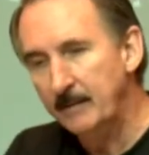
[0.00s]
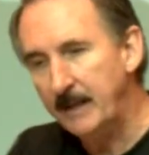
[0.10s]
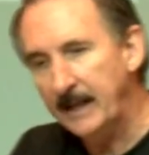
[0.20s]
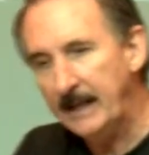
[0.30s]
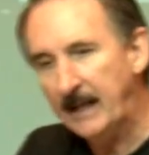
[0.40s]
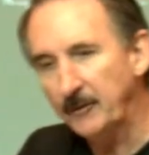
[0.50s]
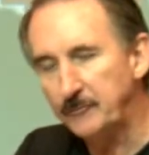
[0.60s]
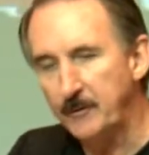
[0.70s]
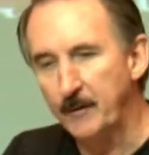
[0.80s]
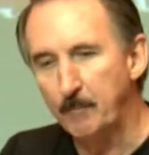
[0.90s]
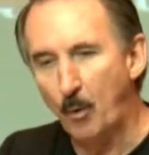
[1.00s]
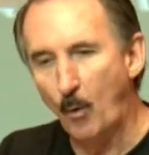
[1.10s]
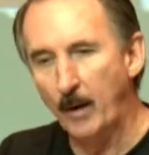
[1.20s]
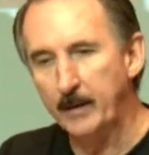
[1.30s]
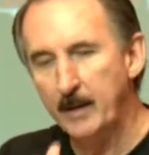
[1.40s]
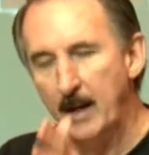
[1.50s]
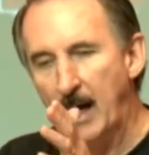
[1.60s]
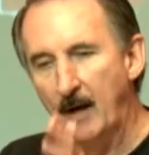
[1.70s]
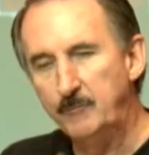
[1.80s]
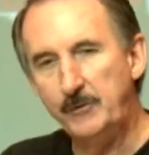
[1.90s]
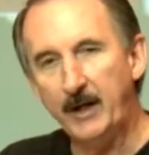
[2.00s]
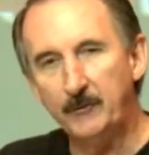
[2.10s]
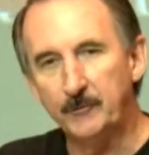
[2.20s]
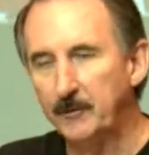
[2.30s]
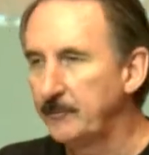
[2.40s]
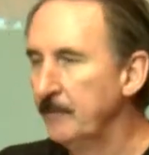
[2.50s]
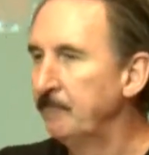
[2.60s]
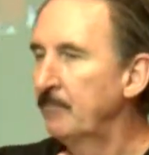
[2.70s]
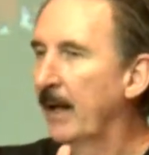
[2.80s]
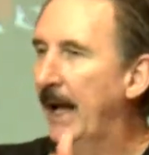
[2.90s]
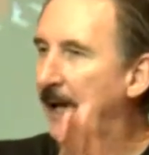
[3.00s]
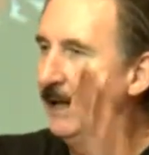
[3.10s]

then he gets to the point of Jesus and